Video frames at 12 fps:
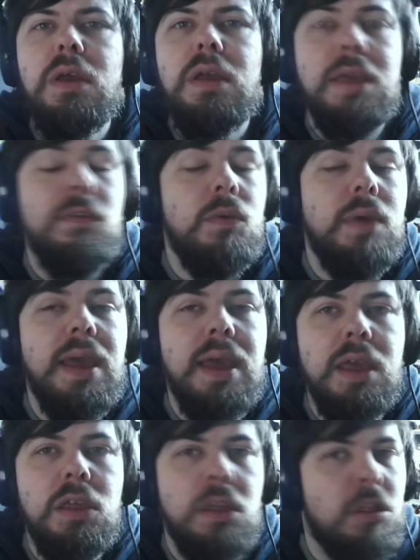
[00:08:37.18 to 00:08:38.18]
if you get
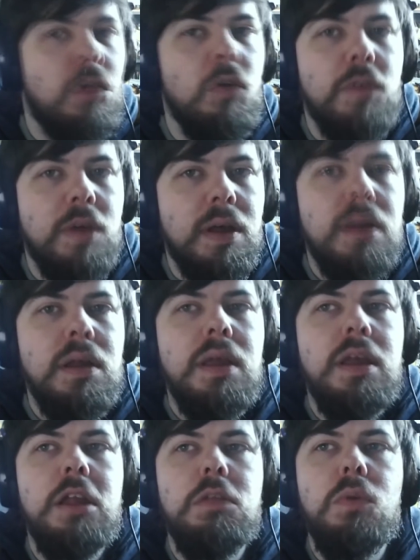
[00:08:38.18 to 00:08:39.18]
hit, it's over,
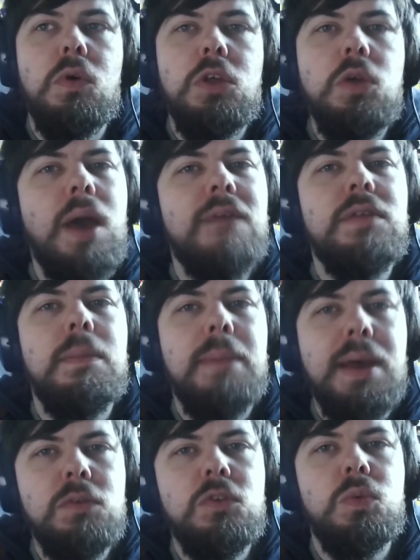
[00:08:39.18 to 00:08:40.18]
it's more you have an
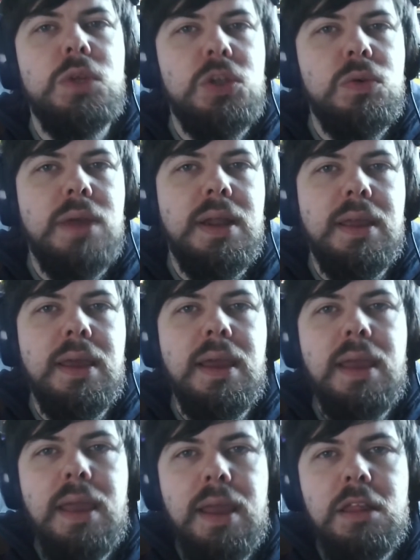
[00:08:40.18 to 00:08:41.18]
amount to which you can get
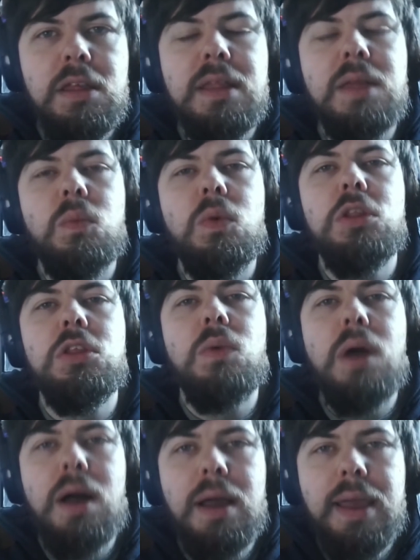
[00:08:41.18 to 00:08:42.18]
hit, and then once
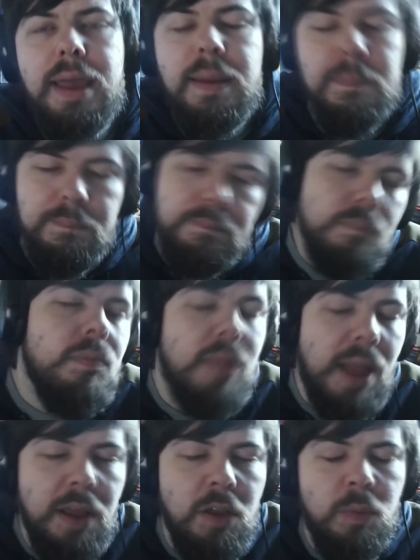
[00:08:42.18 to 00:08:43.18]
you are hit,
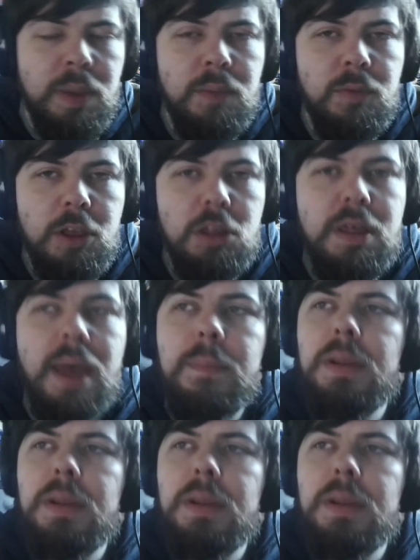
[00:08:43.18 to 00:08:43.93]
now you're being reset.